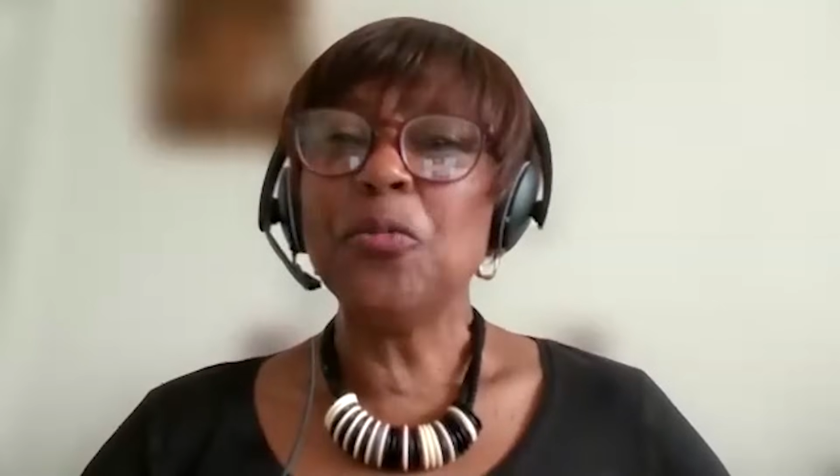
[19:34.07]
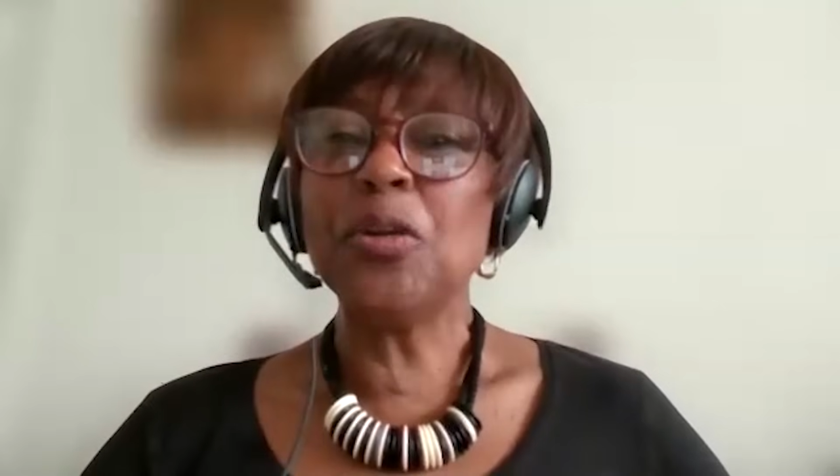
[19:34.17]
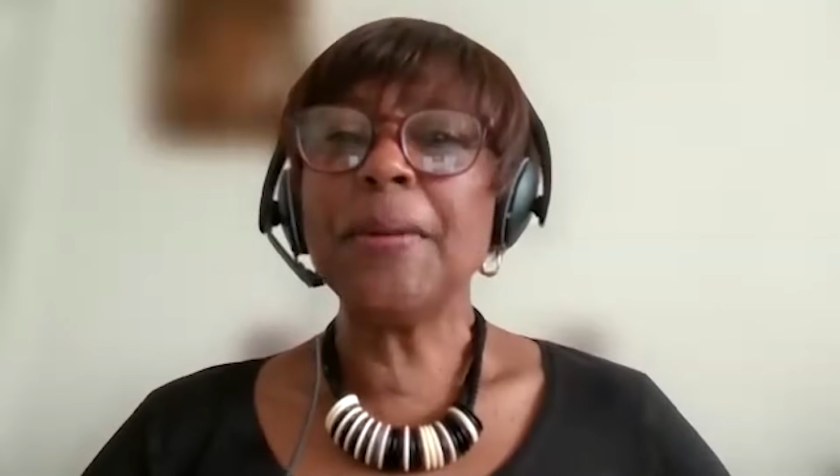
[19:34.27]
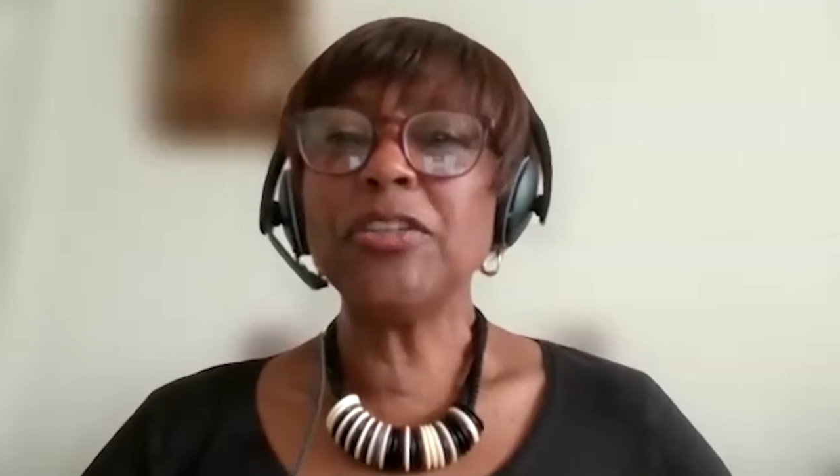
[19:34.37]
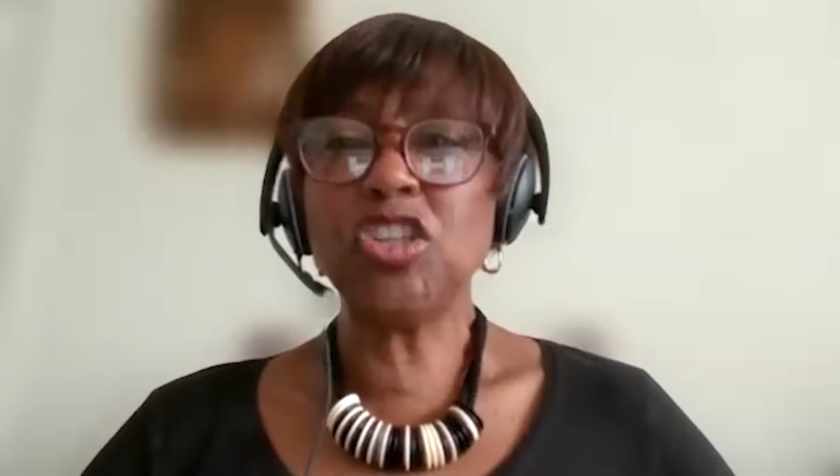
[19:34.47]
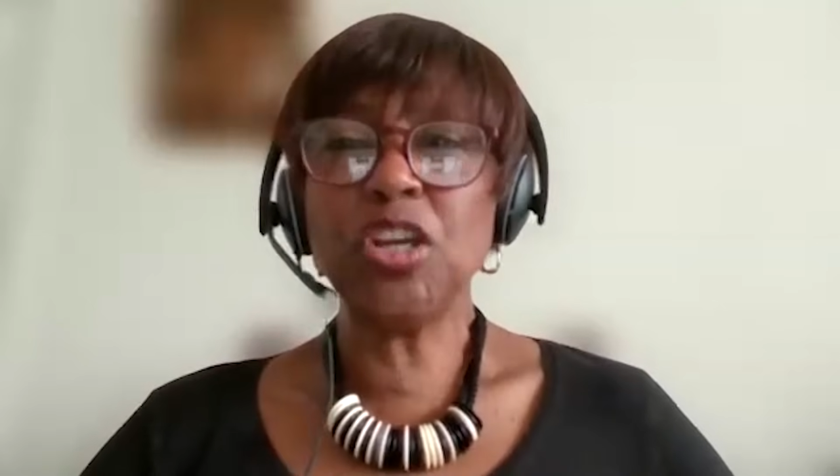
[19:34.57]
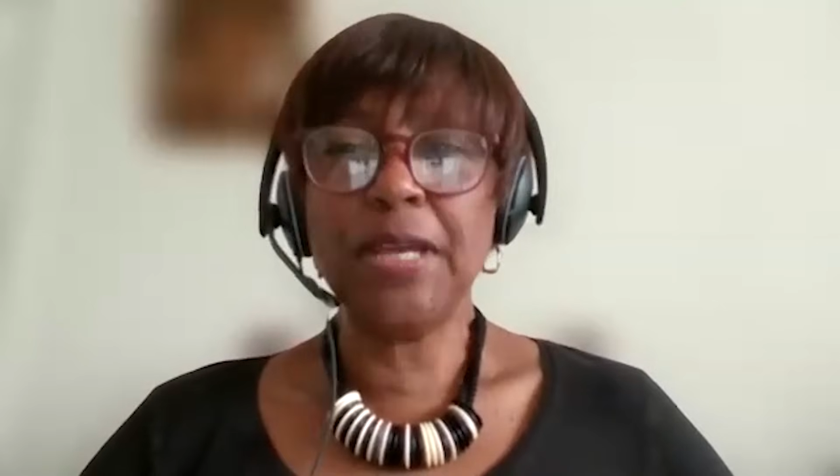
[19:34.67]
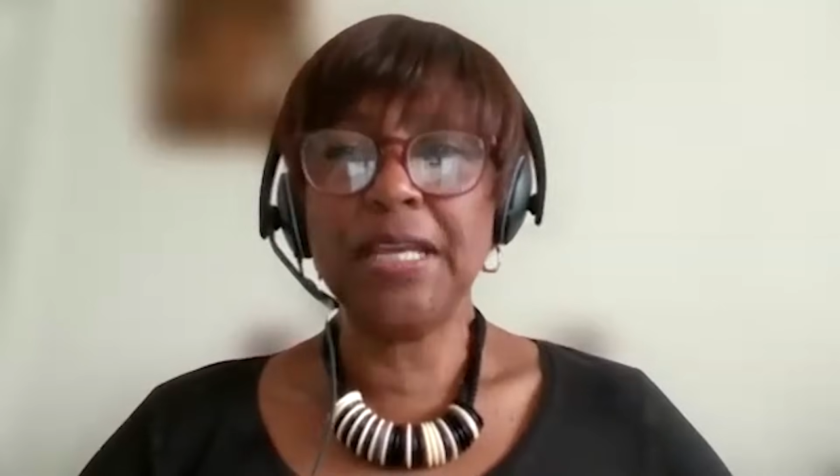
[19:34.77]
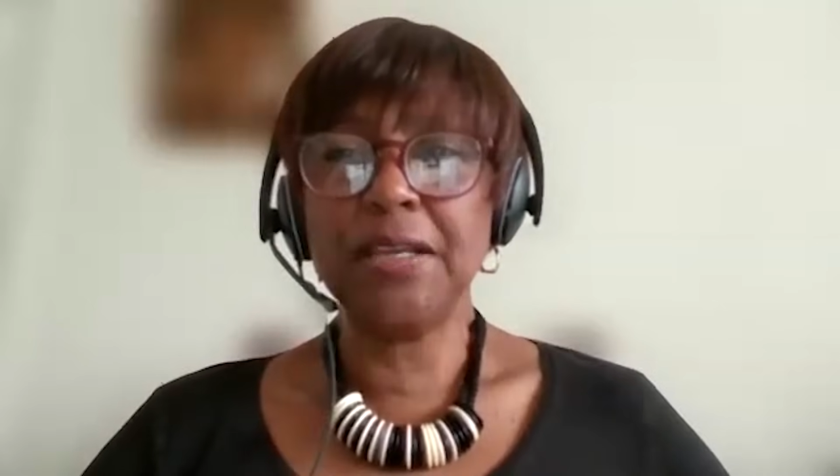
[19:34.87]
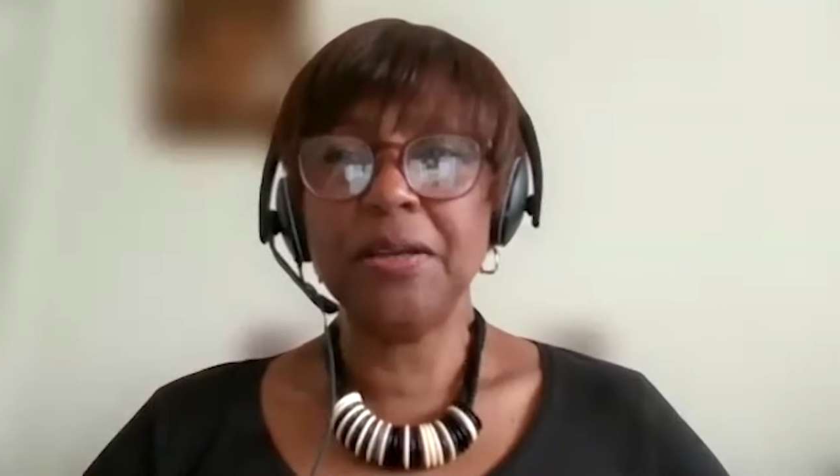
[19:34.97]
What about
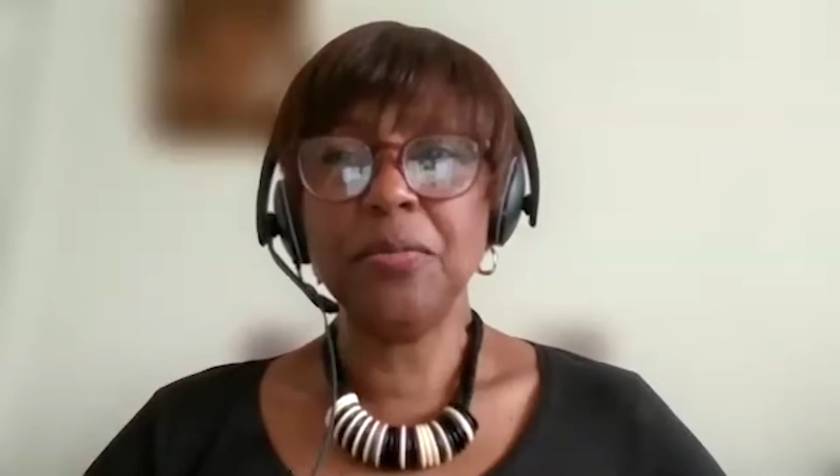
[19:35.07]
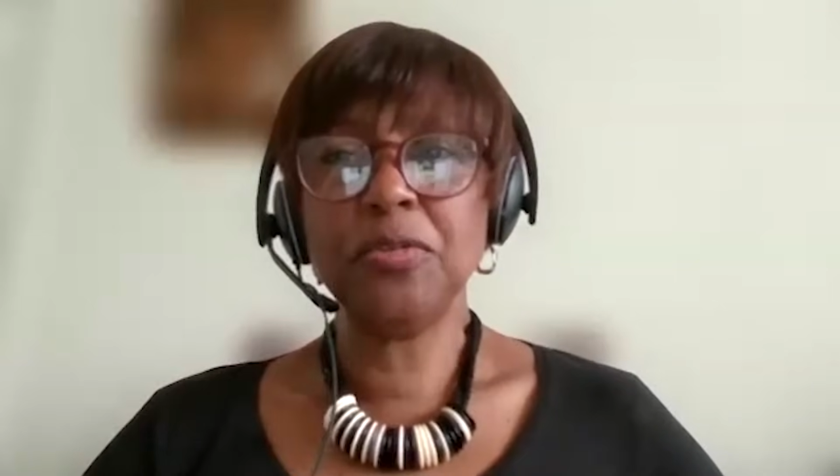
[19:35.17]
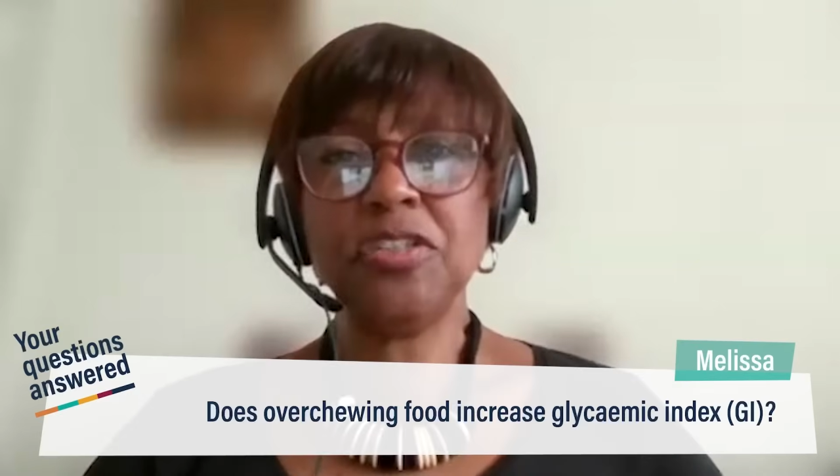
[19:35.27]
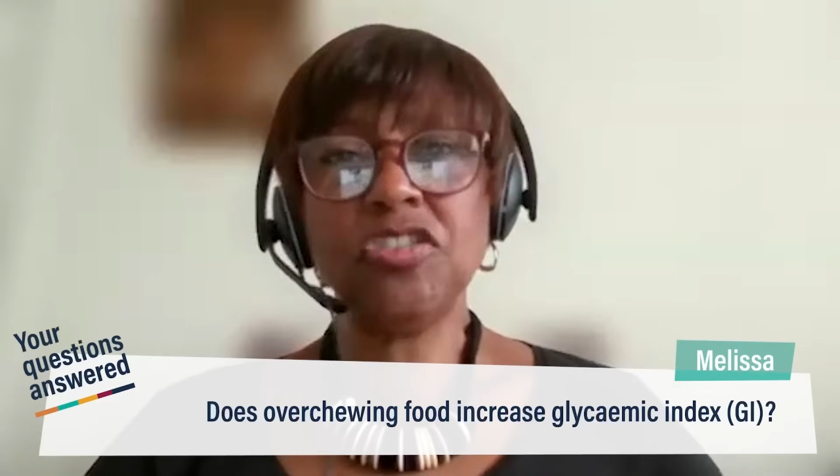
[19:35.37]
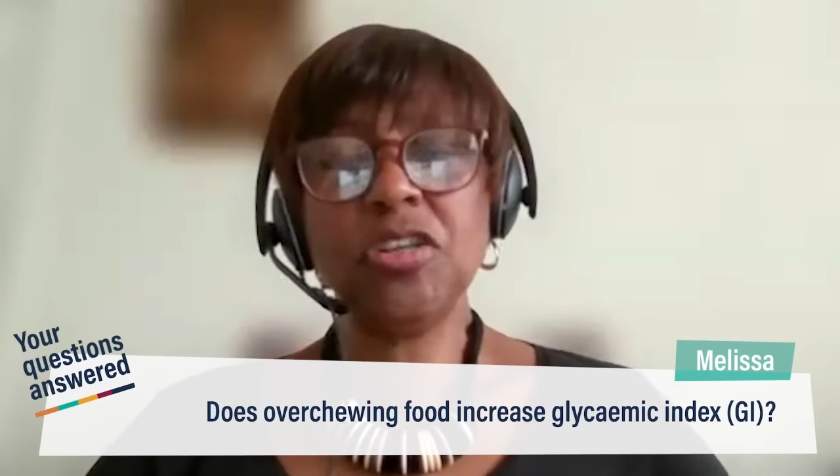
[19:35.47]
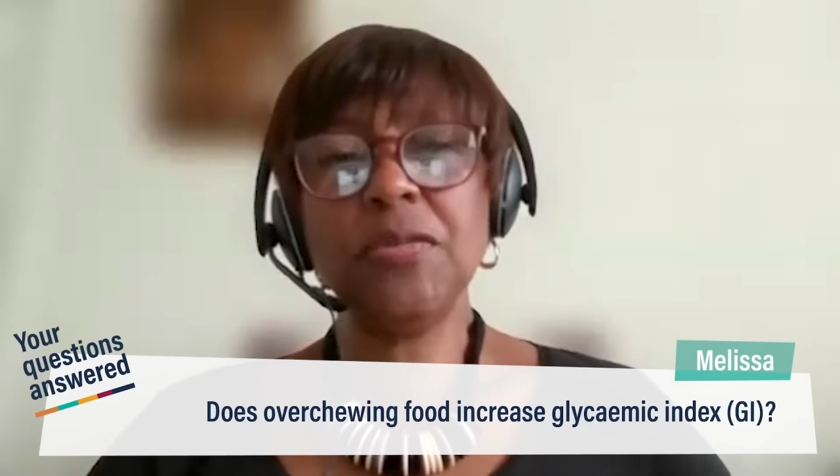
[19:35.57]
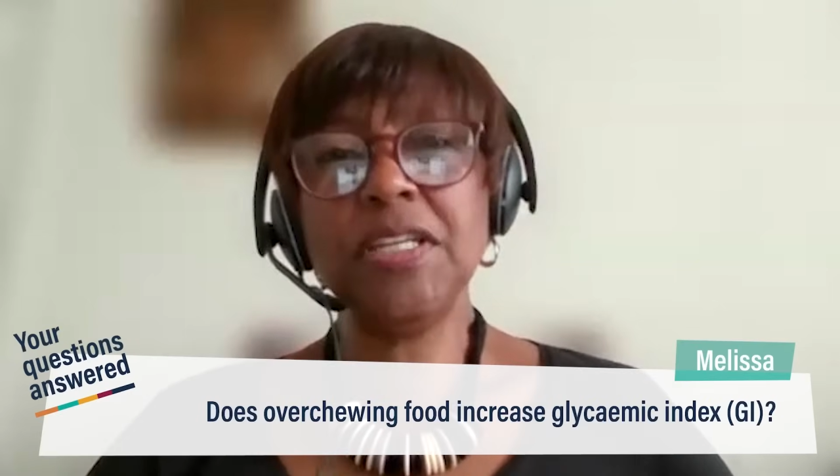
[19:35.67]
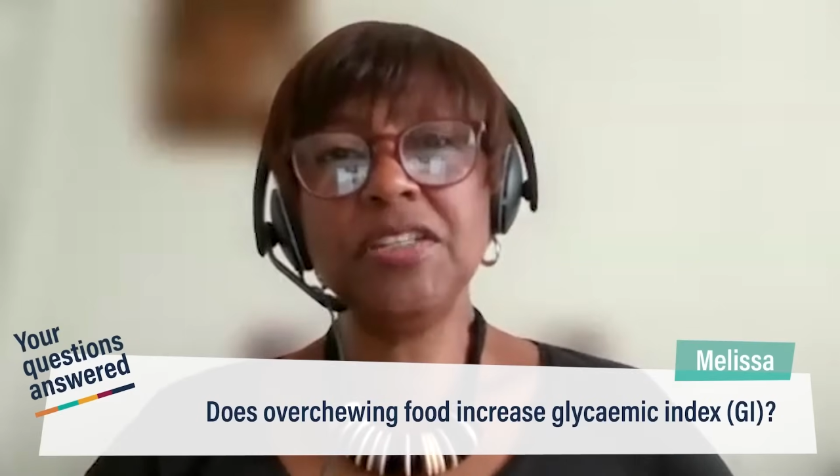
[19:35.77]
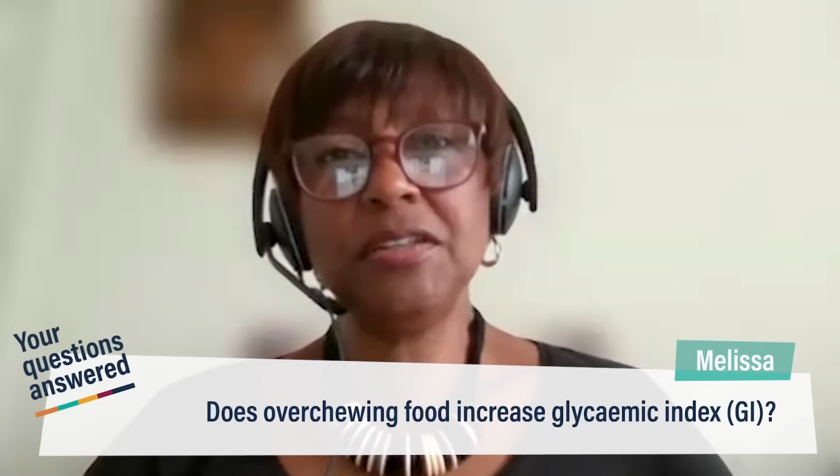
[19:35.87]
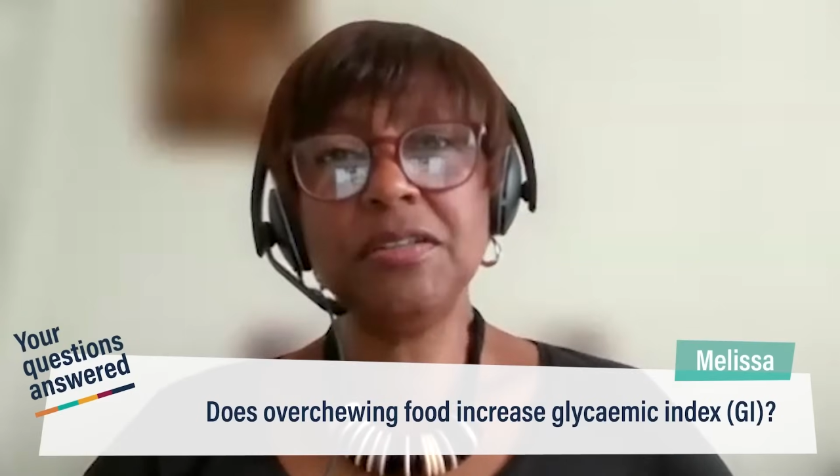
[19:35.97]
chewing? What does
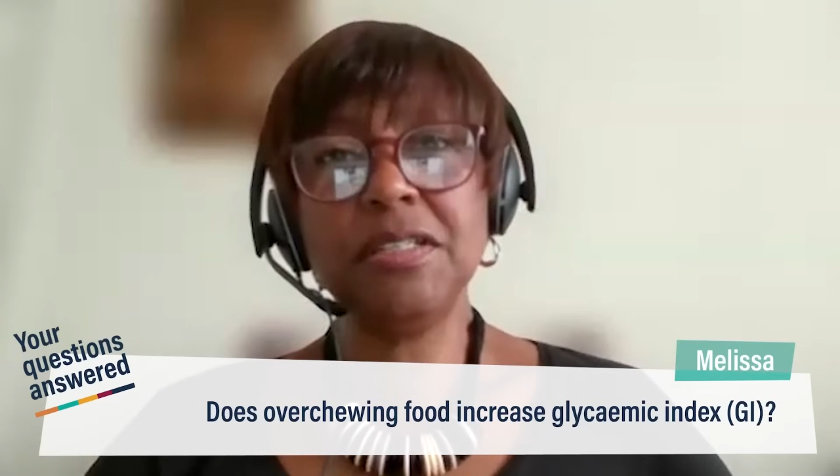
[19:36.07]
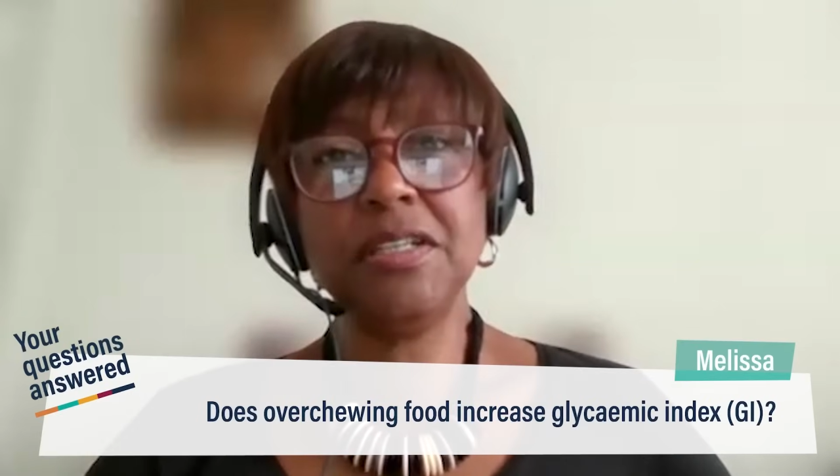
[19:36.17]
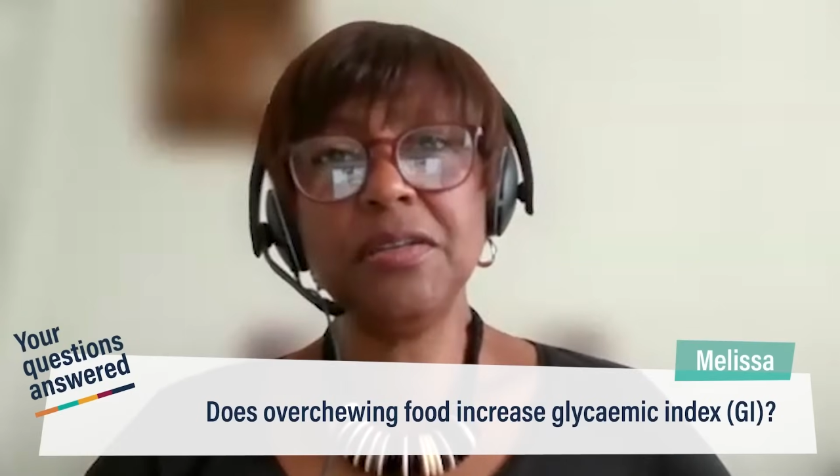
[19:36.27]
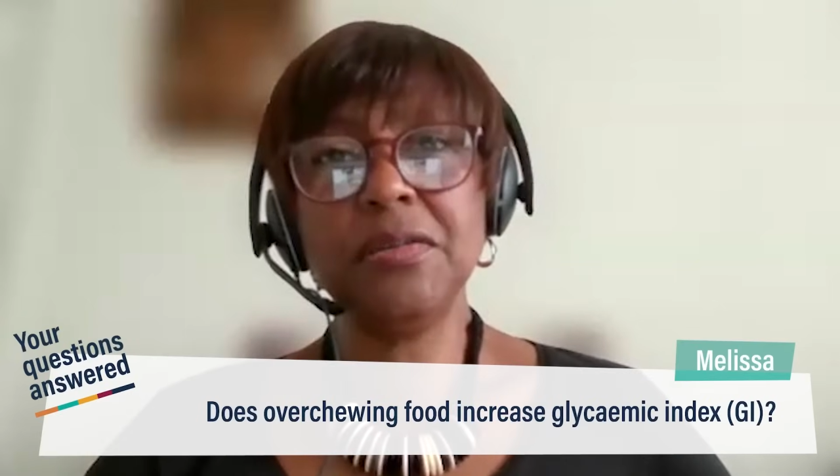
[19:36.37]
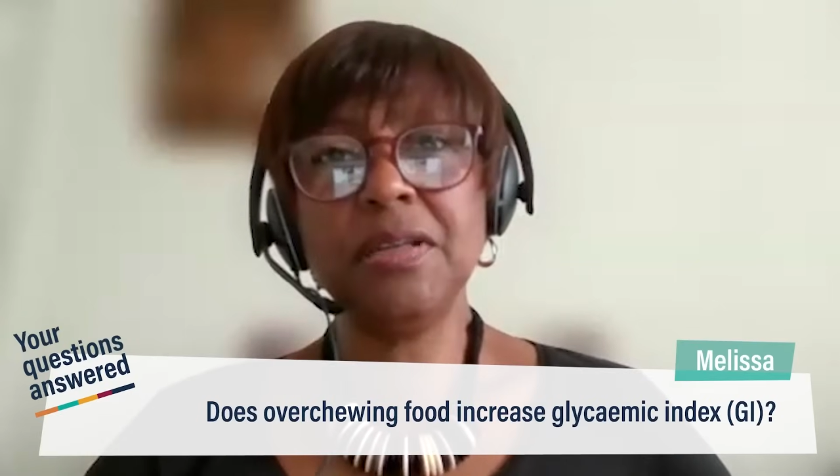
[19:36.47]
chewing do to